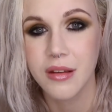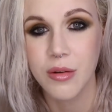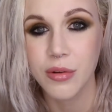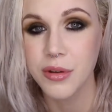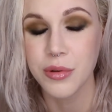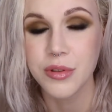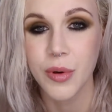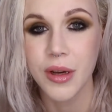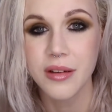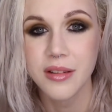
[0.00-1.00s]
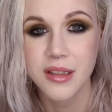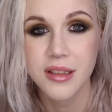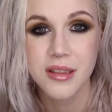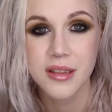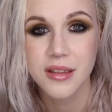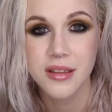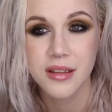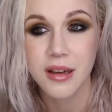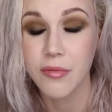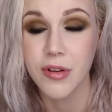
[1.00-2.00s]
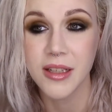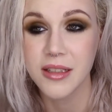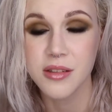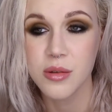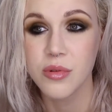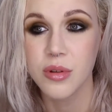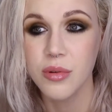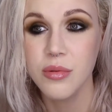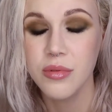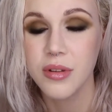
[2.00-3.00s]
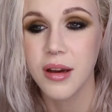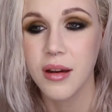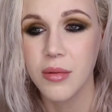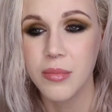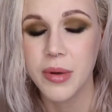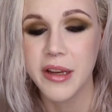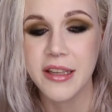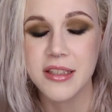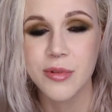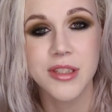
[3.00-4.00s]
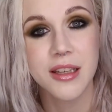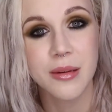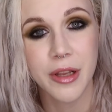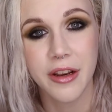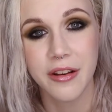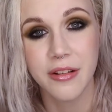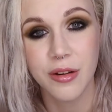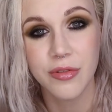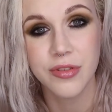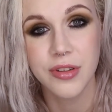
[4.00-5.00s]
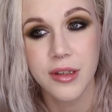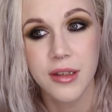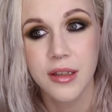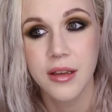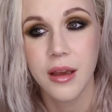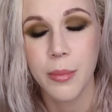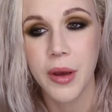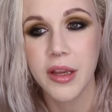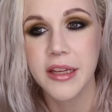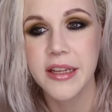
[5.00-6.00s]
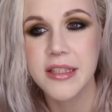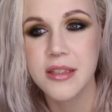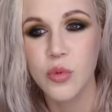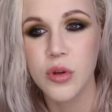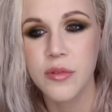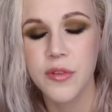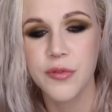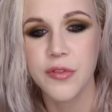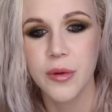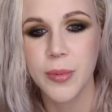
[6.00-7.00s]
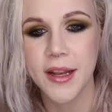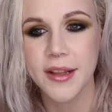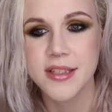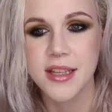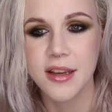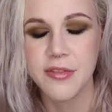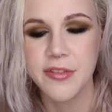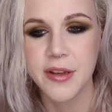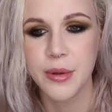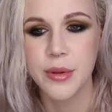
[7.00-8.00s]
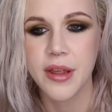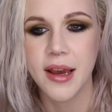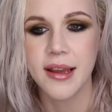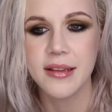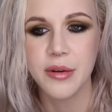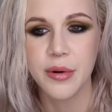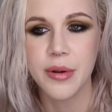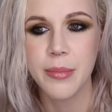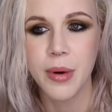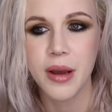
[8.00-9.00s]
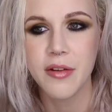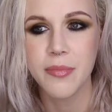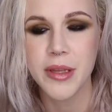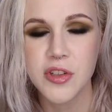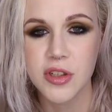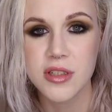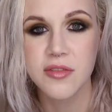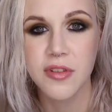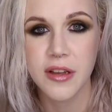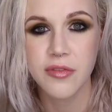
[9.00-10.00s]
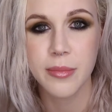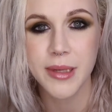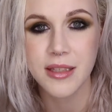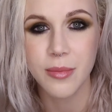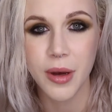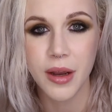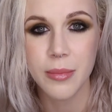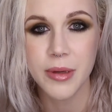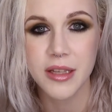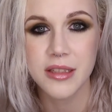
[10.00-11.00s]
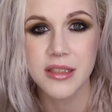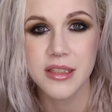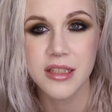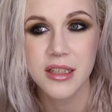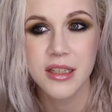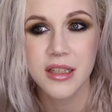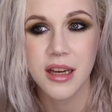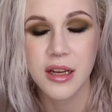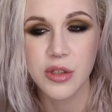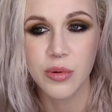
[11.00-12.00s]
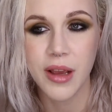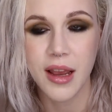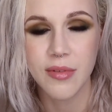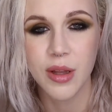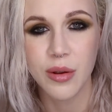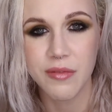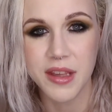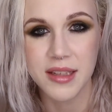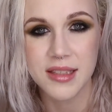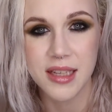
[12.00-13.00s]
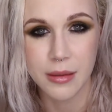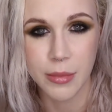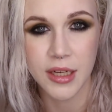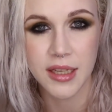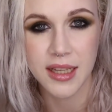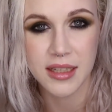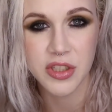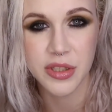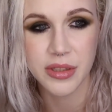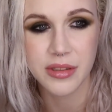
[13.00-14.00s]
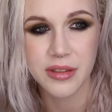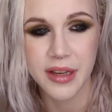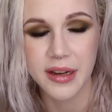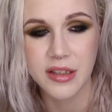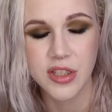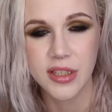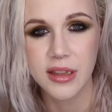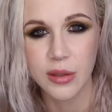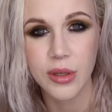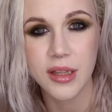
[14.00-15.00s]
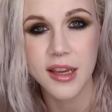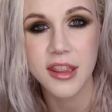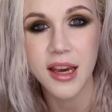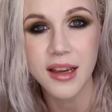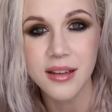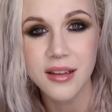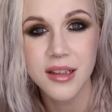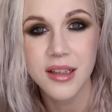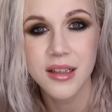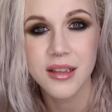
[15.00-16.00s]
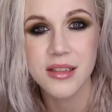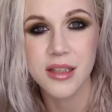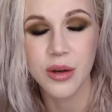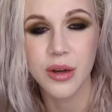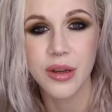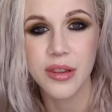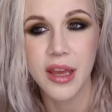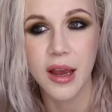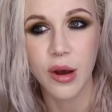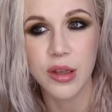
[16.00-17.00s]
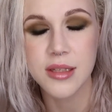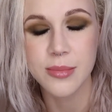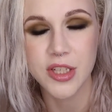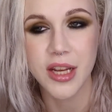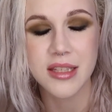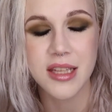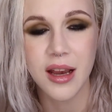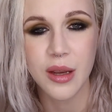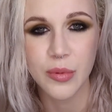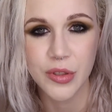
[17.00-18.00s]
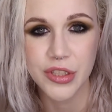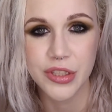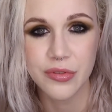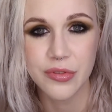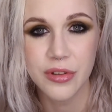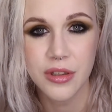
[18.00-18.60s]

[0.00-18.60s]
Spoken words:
God knows why. I really don't know. But I guess I wasn't committed enough. But it is one of the few palettes that I feel that, you know, it might have justified for me to buy because I don't have a lot of things in my collection that actually look like that. So there are some shades that I would have,